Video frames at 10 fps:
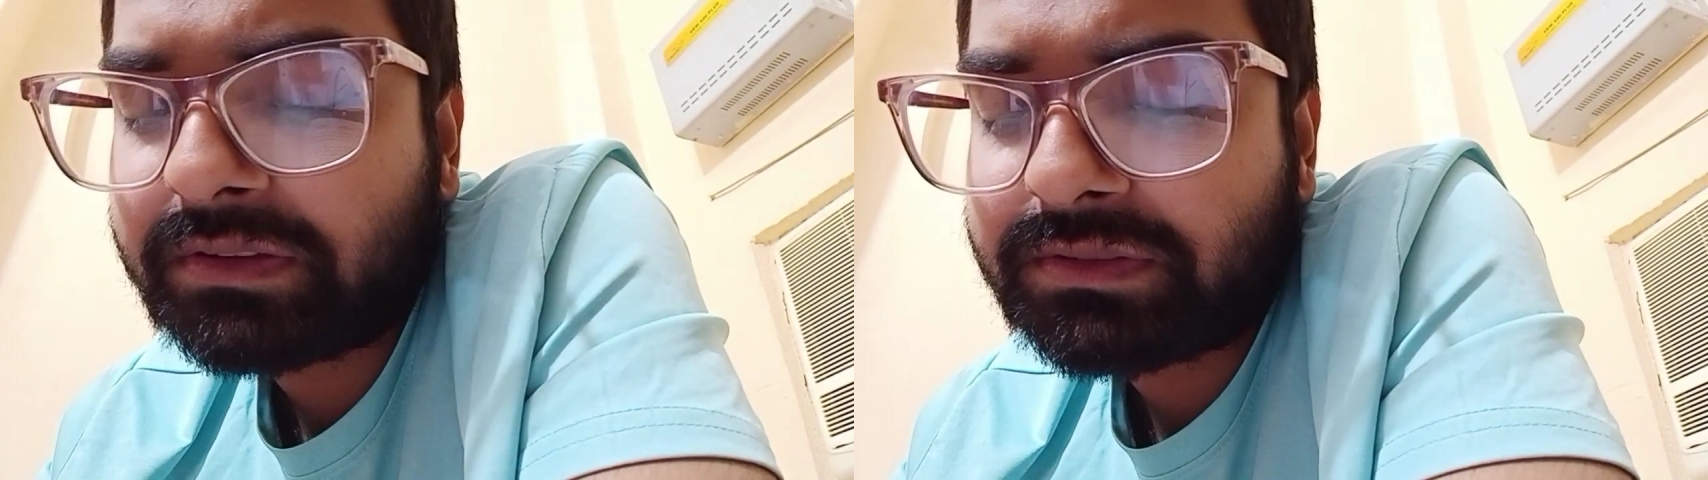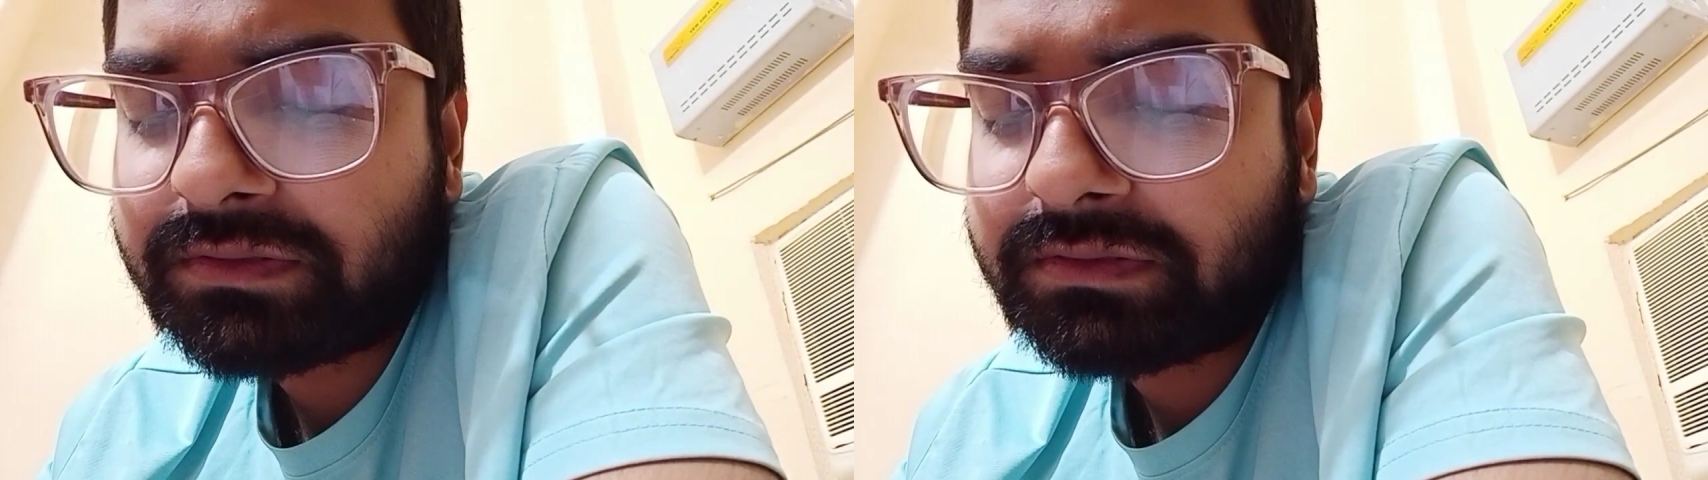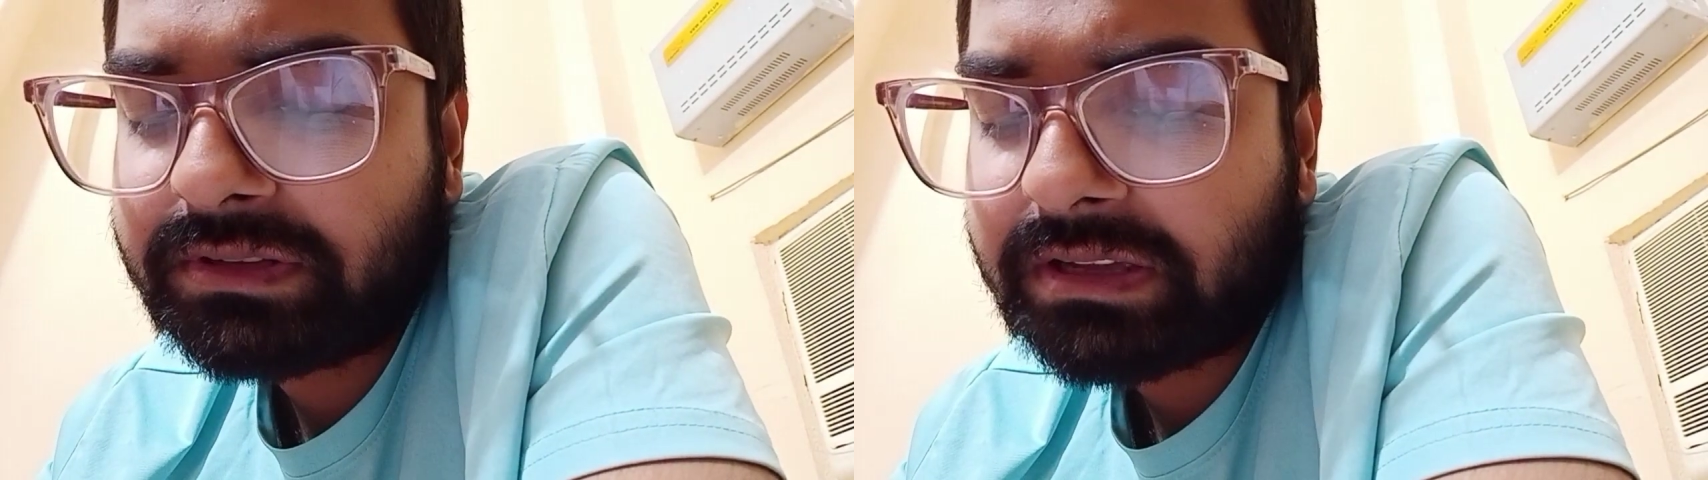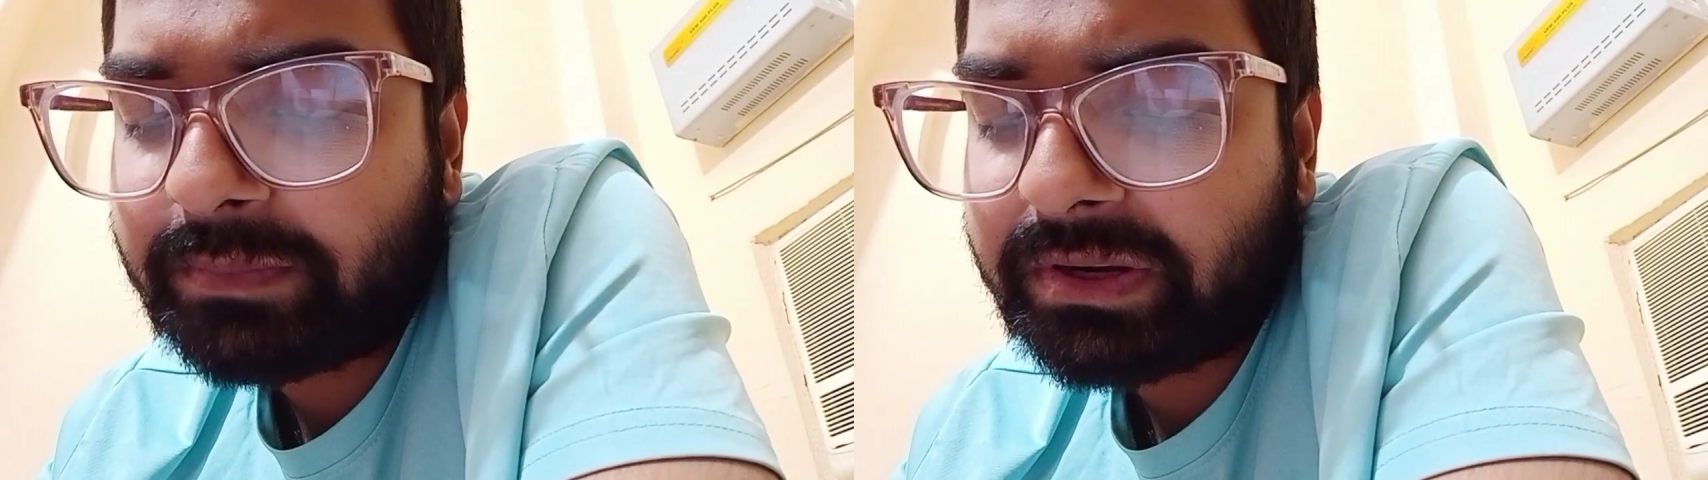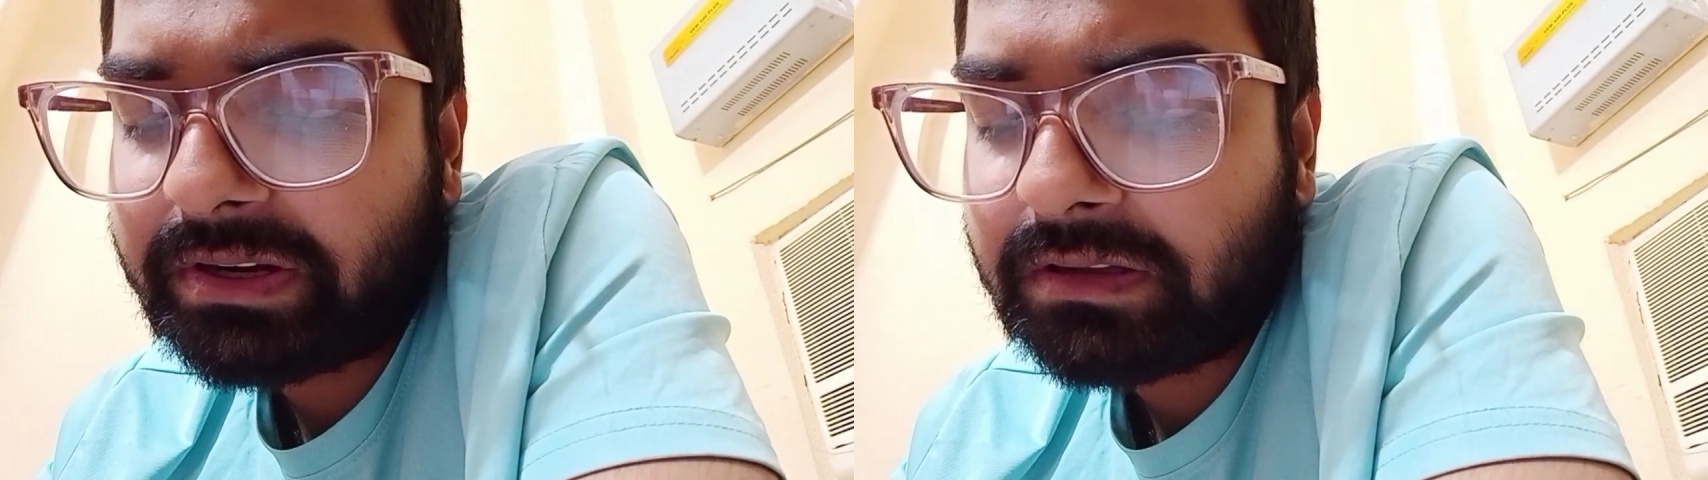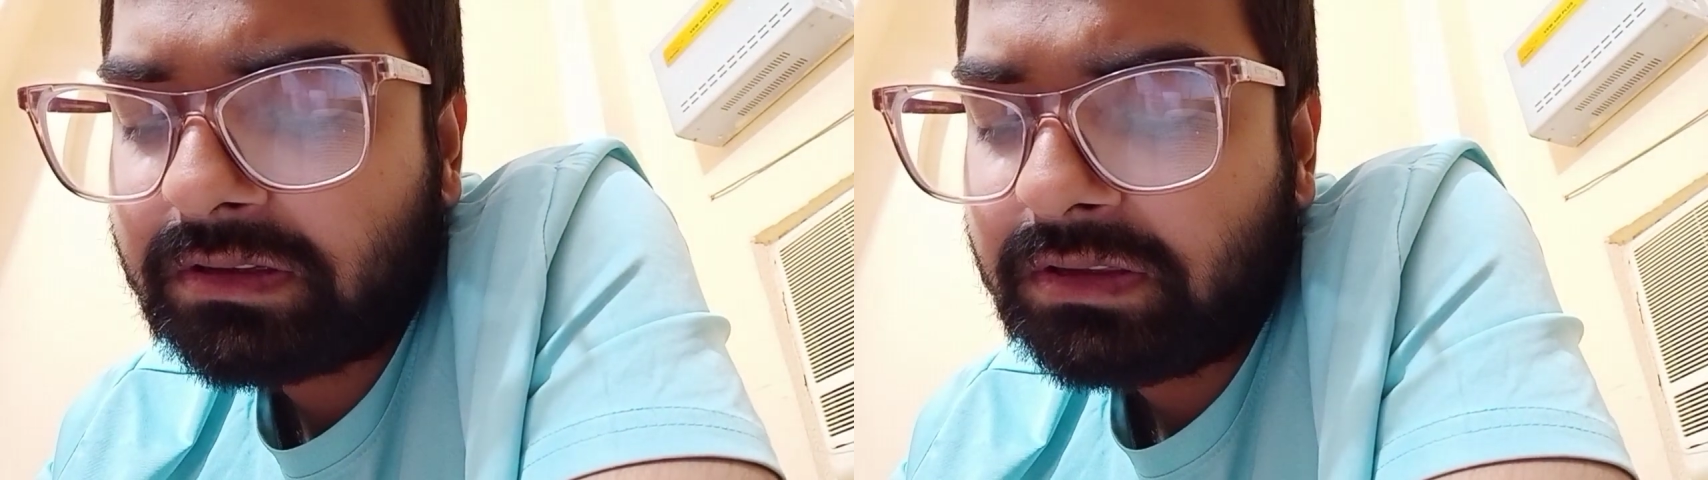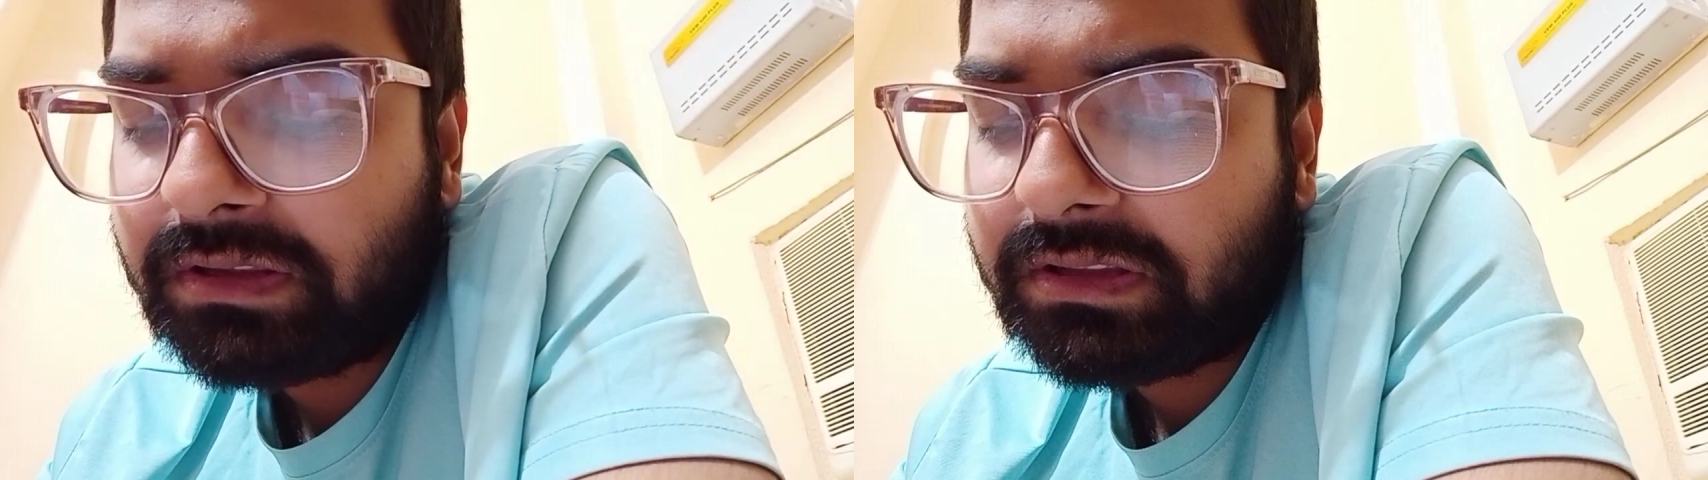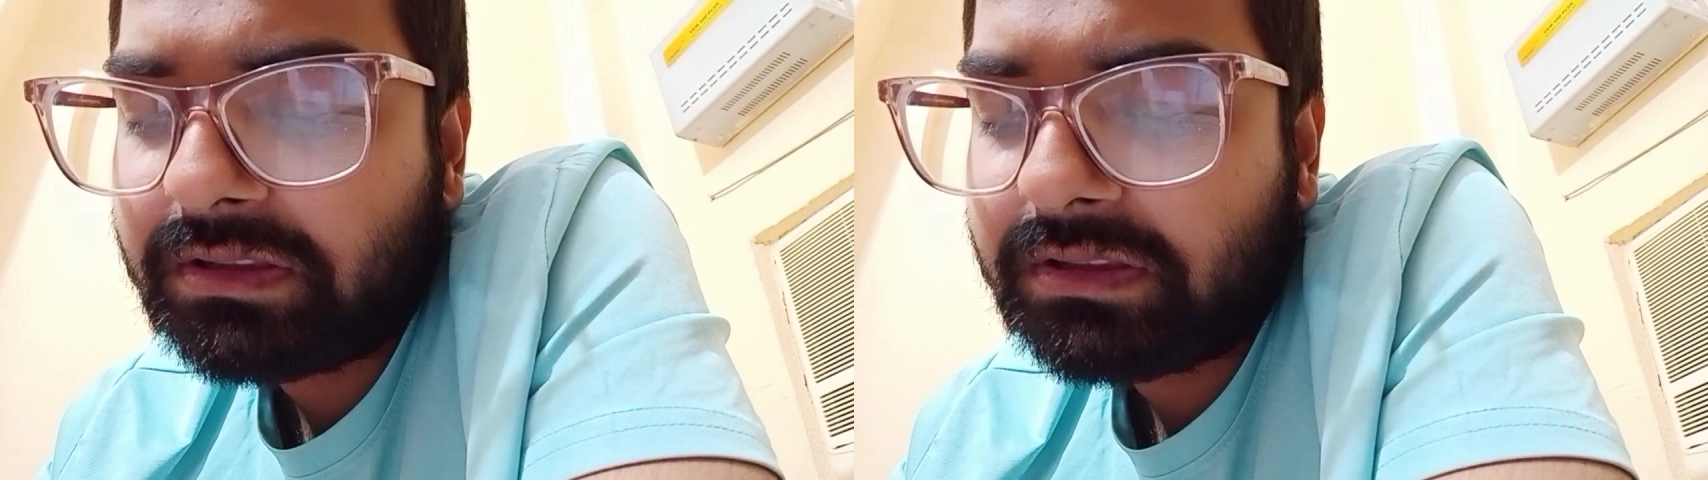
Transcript: Francisco de Almeida,